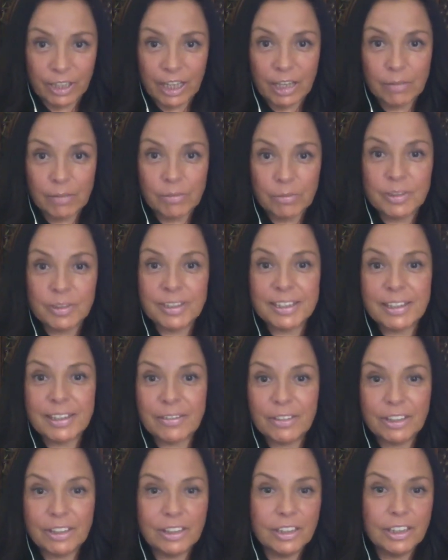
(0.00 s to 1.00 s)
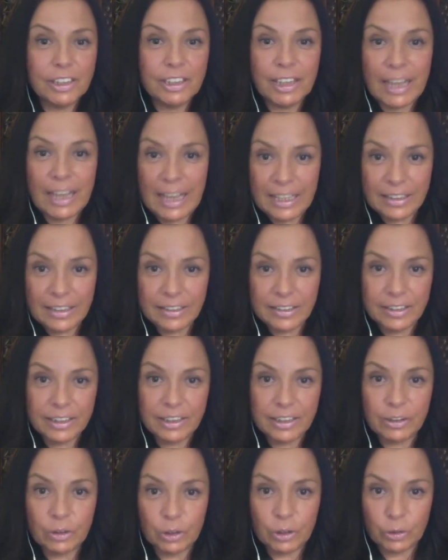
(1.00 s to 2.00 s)
I am in 7D, 8D,
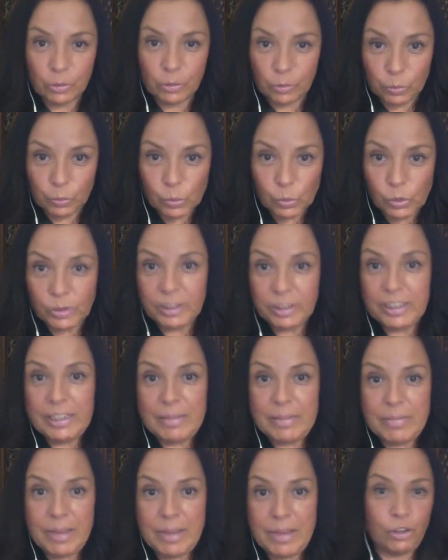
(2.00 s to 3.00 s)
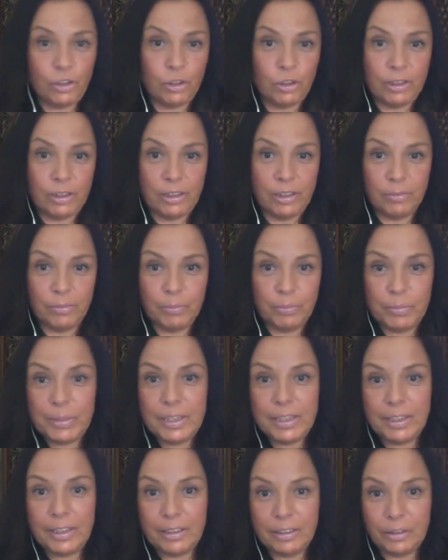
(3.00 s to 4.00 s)
or multidimensional being,